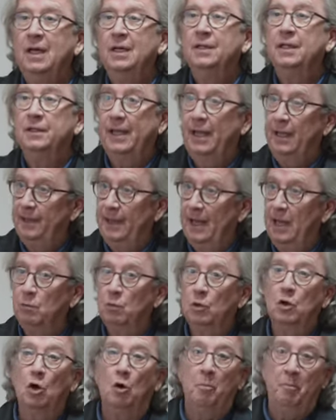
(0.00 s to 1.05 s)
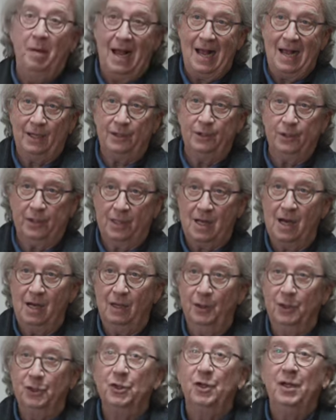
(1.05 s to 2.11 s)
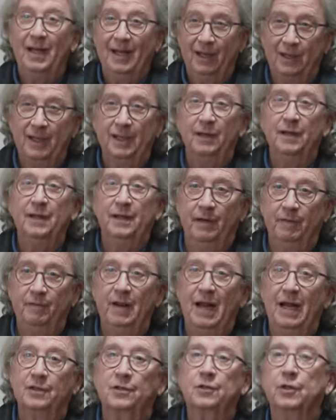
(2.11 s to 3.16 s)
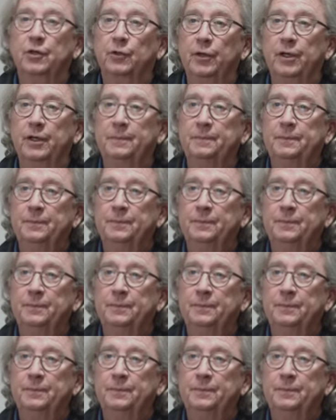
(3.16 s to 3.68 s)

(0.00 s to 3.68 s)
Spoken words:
that they then will go back to college and get an advanced degree.